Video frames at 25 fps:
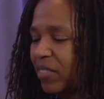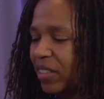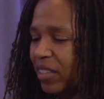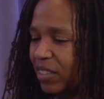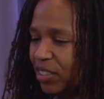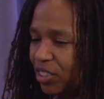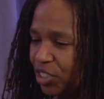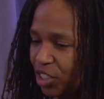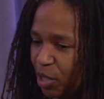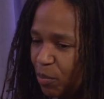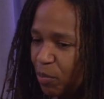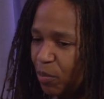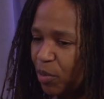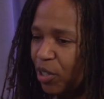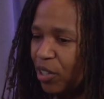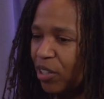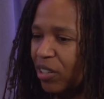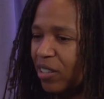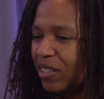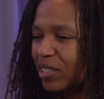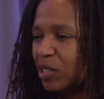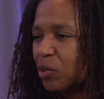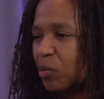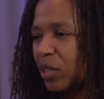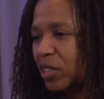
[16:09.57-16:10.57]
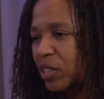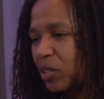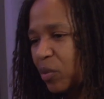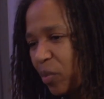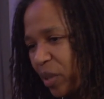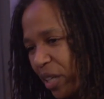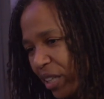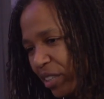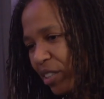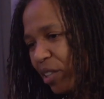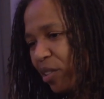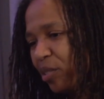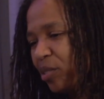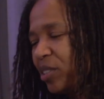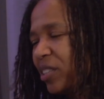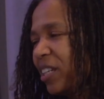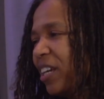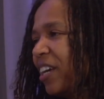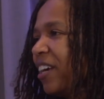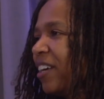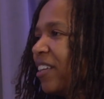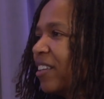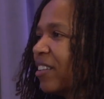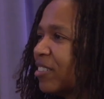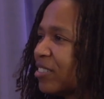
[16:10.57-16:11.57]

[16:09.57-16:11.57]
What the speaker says: it's cheaper, it's once a week dosing,